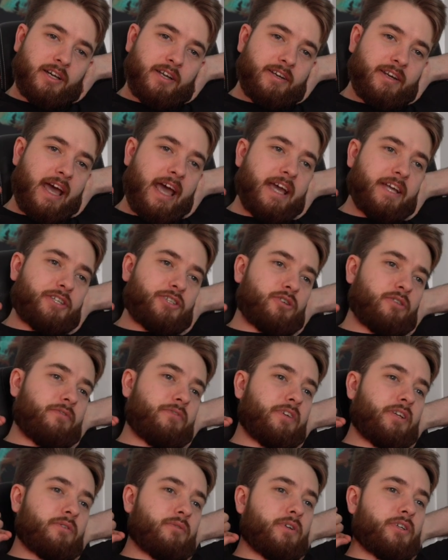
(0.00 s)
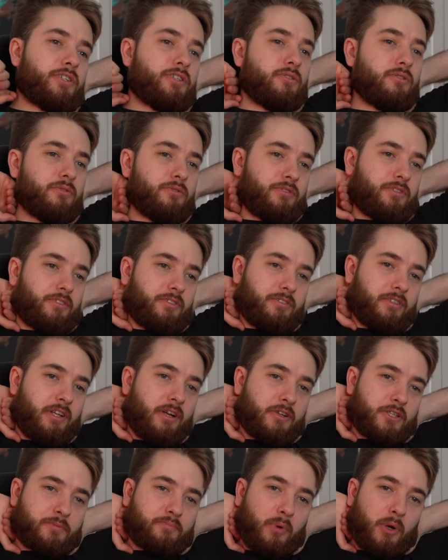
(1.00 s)
nature of the originals. They're
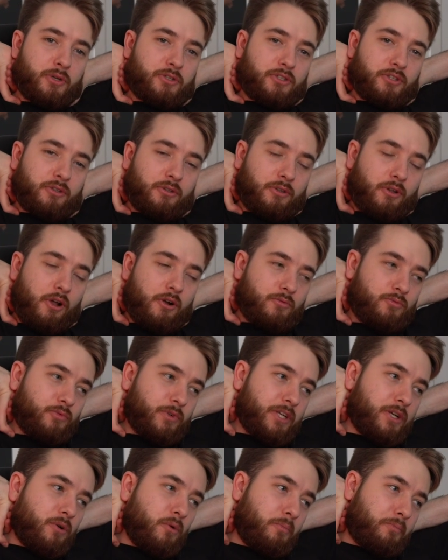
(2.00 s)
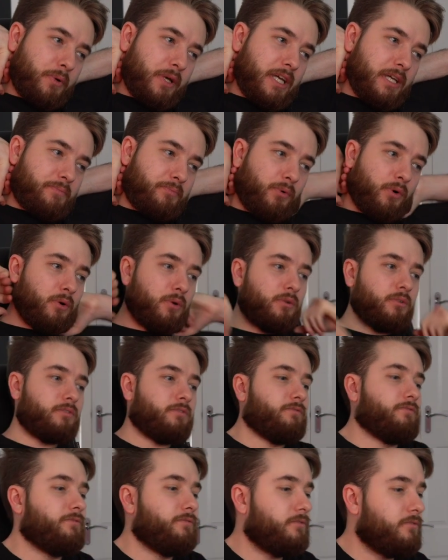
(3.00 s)
not supposed to look like real people.
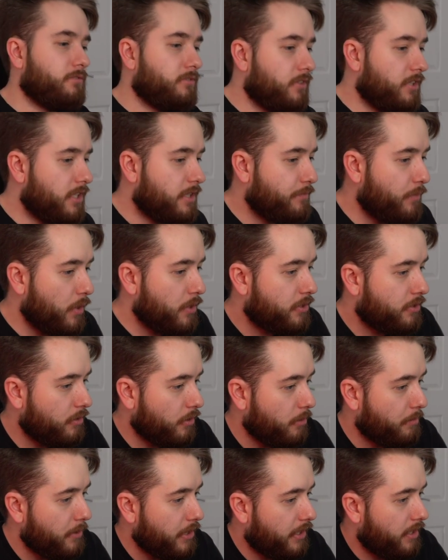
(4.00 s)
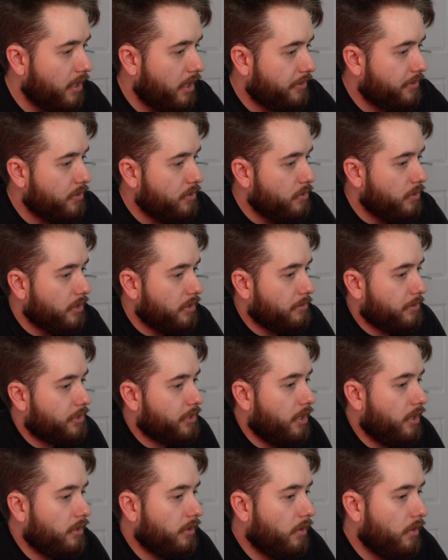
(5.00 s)
It's supposed to look a bit cartoony,
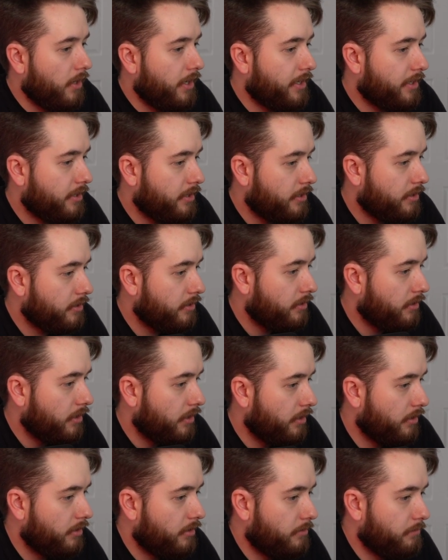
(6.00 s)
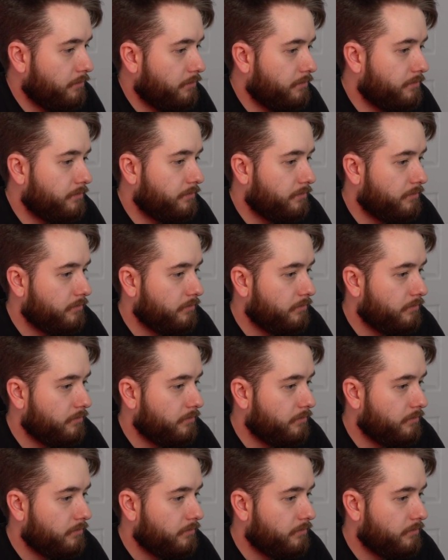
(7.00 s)
which I like. Um,